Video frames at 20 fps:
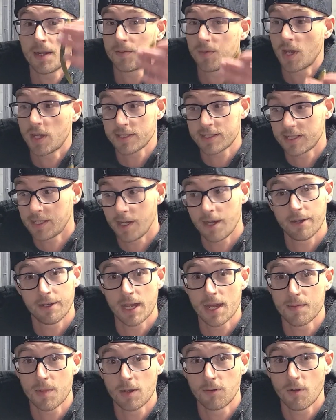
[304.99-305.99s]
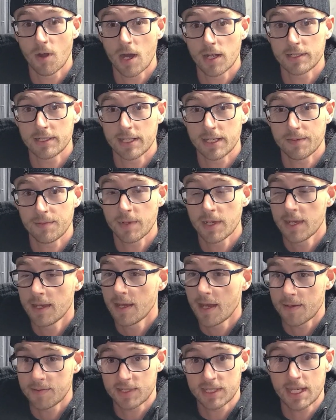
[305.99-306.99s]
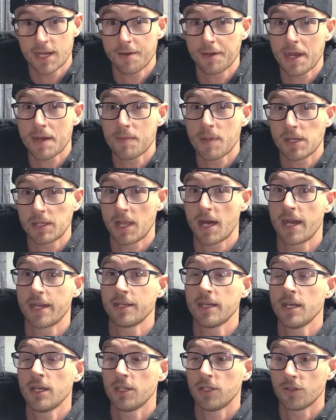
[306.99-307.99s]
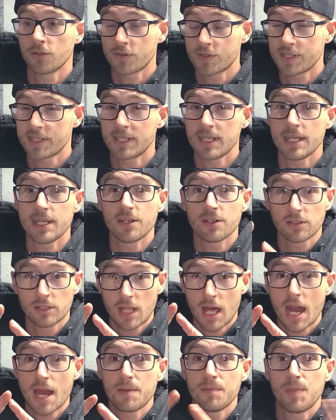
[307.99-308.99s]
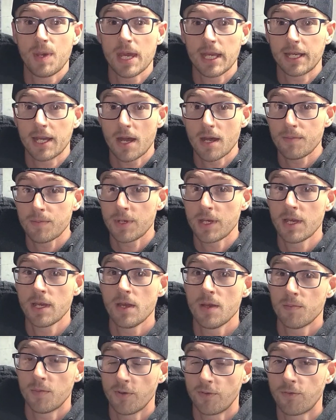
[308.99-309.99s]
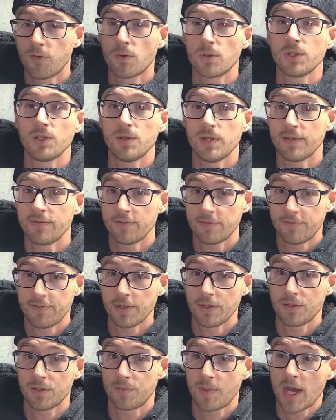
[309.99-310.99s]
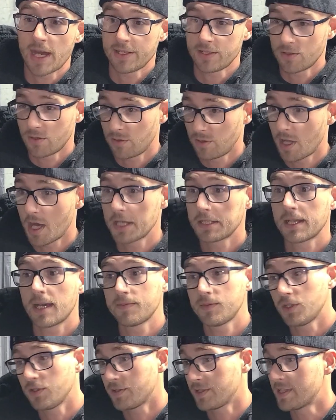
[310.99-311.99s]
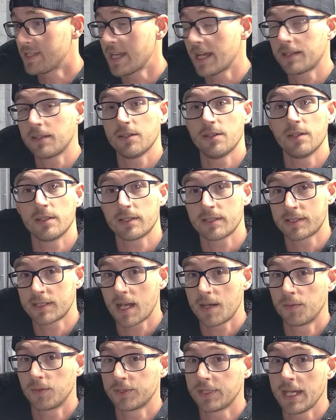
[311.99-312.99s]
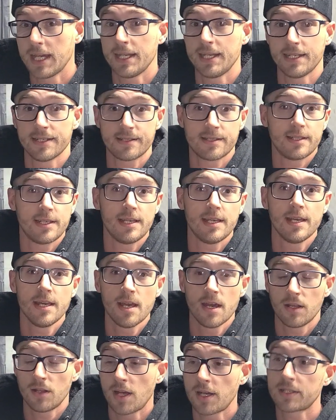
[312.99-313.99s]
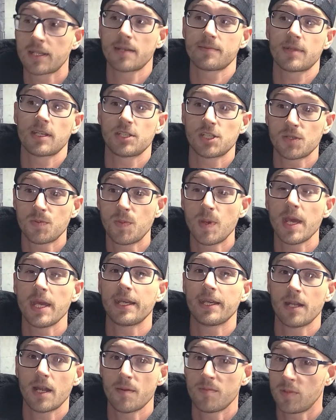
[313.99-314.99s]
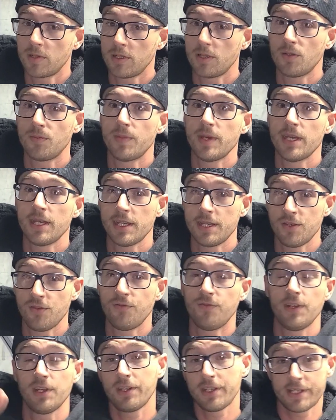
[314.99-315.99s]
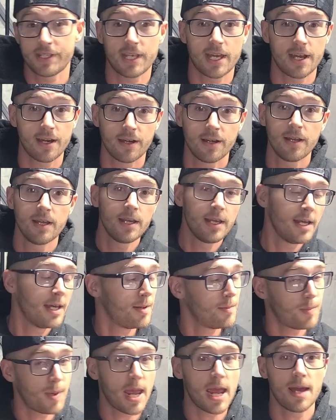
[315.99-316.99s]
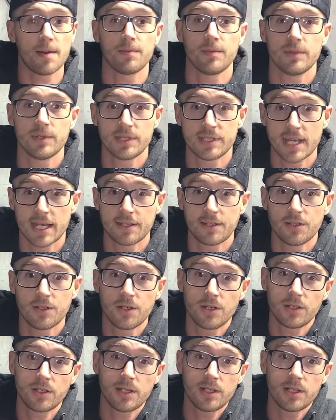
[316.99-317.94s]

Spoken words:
I'm not staring at my rod tip. I'm staring at my line. You'll see your line pick up before you even feel the bite. So a lot of times you can set the hook simultaneously. A lot of times I just pick it up a little bit and you feel he's there, and bam, set the hook.